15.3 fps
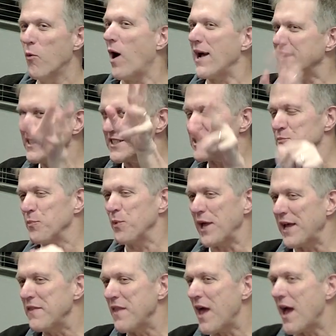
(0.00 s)
I can
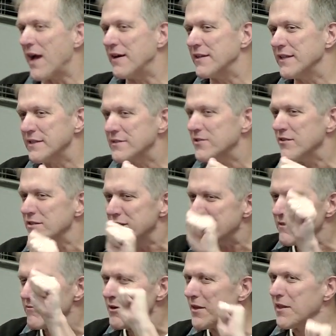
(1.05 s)
explain that, and then, so it
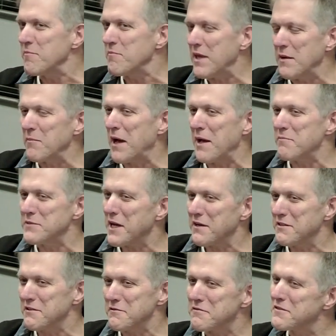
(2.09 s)
didn't really meet my
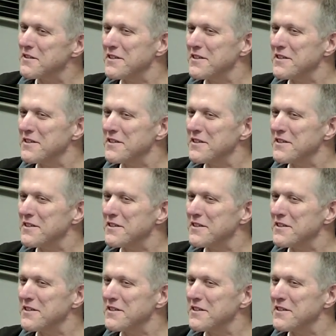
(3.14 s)
objective.